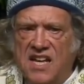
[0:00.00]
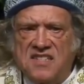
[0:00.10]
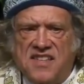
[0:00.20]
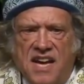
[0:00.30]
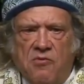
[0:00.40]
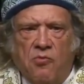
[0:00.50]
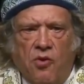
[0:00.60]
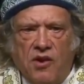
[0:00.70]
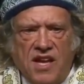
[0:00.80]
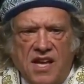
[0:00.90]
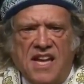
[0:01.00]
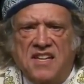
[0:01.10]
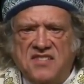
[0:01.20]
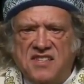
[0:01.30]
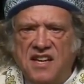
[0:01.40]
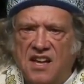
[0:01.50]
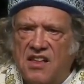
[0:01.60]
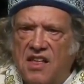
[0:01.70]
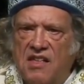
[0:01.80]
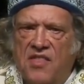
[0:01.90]
is that, is
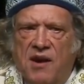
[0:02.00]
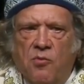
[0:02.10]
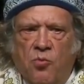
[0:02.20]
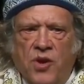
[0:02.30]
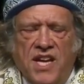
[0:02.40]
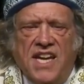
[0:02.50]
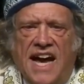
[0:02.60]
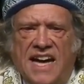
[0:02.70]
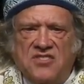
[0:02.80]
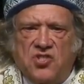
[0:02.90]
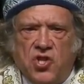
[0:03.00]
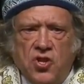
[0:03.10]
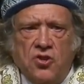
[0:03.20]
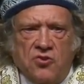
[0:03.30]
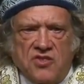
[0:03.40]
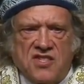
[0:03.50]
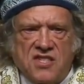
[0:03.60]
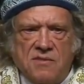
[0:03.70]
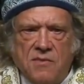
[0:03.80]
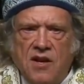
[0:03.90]
that we as
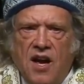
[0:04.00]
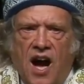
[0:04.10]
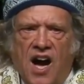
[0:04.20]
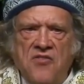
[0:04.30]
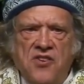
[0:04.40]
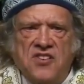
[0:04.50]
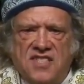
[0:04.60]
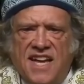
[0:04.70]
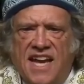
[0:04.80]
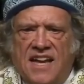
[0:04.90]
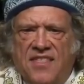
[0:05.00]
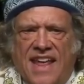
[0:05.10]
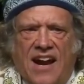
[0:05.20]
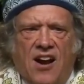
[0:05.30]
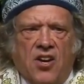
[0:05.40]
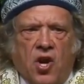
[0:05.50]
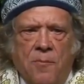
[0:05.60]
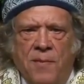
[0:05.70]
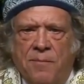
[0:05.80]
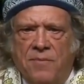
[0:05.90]
Jews understand that our
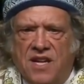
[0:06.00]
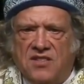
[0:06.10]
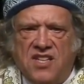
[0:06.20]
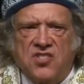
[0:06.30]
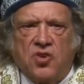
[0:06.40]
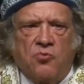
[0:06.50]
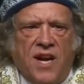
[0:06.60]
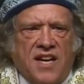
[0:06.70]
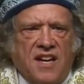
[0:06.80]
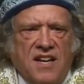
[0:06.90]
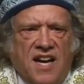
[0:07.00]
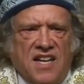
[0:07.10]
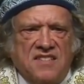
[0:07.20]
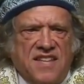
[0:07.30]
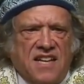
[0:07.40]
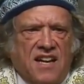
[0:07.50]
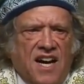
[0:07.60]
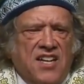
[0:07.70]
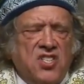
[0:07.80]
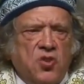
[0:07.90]
commitment is to recognize that
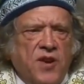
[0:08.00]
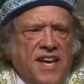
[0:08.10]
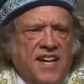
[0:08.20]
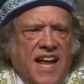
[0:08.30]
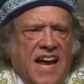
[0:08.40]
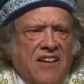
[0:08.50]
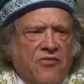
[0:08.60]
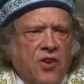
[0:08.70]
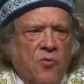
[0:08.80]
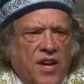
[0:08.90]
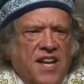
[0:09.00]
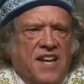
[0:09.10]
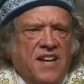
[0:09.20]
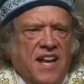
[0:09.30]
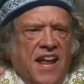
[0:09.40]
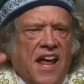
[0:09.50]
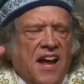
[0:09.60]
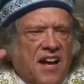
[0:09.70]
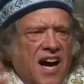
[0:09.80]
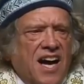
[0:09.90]
God has created everyone
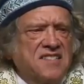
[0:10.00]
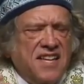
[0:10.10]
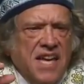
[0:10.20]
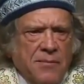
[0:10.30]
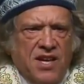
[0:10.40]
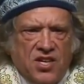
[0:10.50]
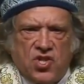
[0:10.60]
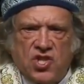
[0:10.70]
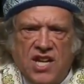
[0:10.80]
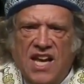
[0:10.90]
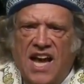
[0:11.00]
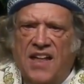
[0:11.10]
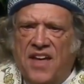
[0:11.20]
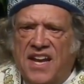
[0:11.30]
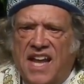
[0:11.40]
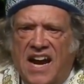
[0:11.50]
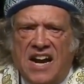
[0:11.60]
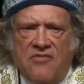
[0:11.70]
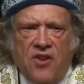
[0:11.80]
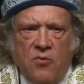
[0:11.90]
in God's image and that
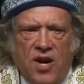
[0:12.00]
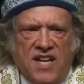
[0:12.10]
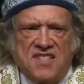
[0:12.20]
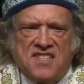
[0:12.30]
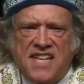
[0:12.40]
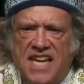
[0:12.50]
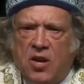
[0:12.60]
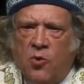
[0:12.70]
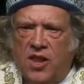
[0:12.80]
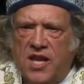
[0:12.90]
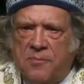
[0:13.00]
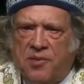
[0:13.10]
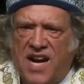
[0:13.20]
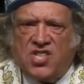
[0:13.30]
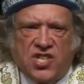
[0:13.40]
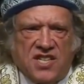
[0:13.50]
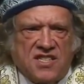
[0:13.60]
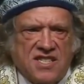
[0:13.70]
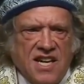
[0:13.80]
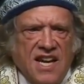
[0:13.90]
everyone is equally
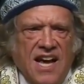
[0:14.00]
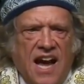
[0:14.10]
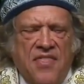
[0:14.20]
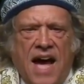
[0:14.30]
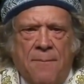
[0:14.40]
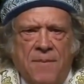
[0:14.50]
precious. And that